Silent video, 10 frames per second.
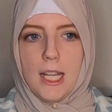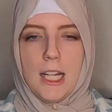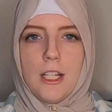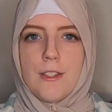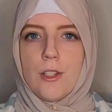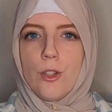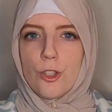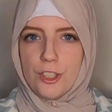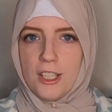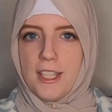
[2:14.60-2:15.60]
is
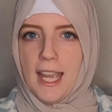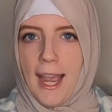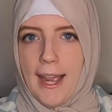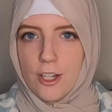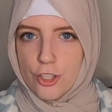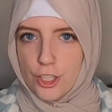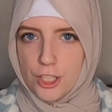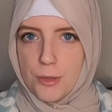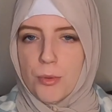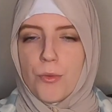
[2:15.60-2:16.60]
learning the
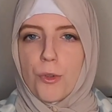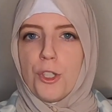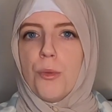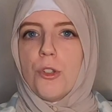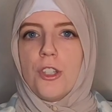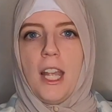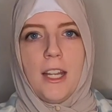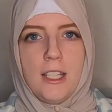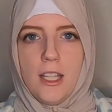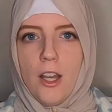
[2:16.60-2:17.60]
actions before you learn
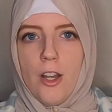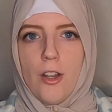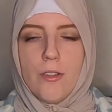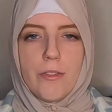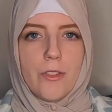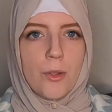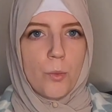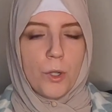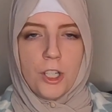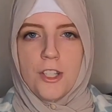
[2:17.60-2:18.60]
any of the
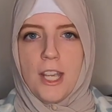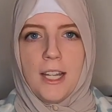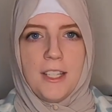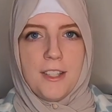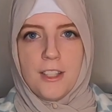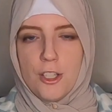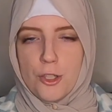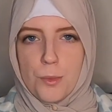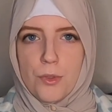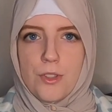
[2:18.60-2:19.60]
words, anything that you're
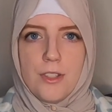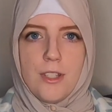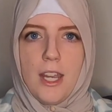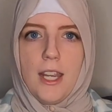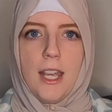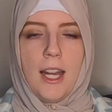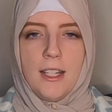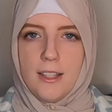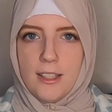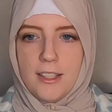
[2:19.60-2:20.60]
supposed to say,
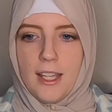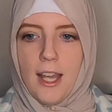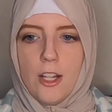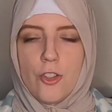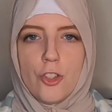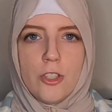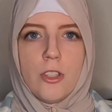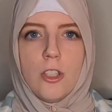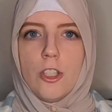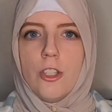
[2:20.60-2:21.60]
anything like that. Just
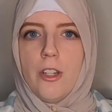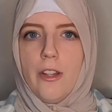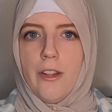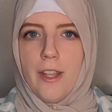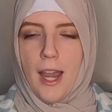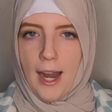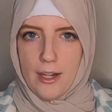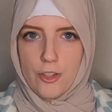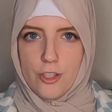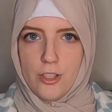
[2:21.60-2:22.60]
learn the
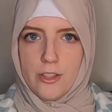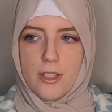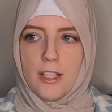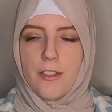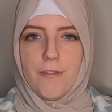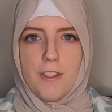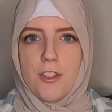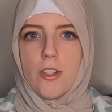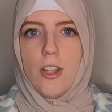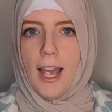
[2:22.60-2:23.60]
actions, like the
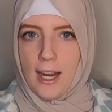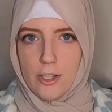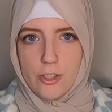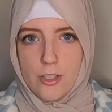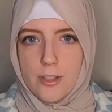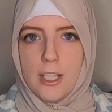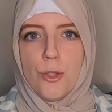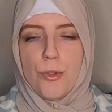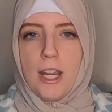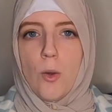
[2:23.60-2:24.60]
physical actions that
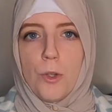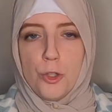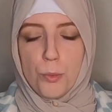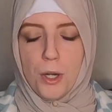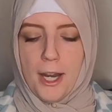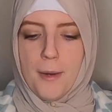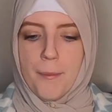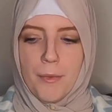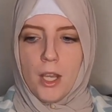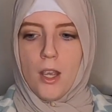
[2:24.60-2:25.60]
you take when you pray.
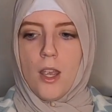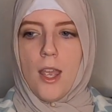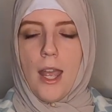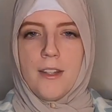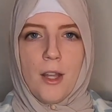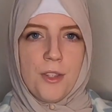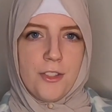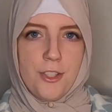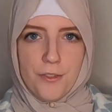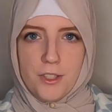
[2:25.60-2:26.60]
And now
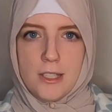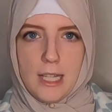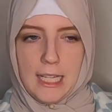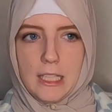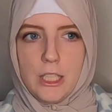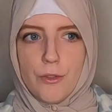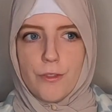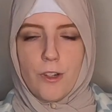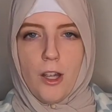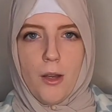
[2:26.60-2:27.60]
this differs slightly
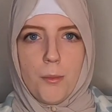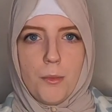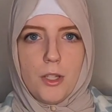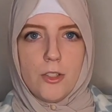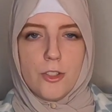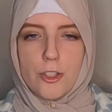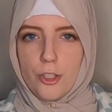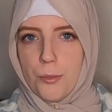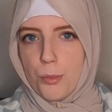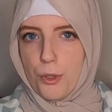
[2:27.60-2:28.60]
from
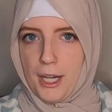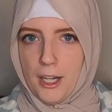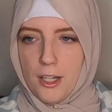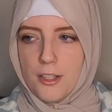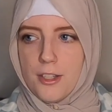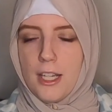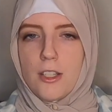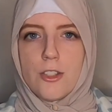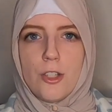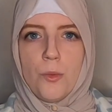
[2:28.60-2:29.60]
certain prayers, like
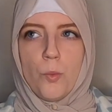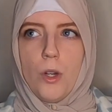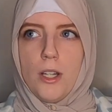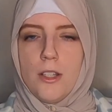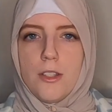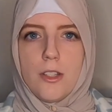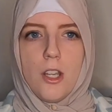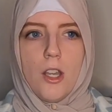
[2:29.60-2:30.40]
certain ones,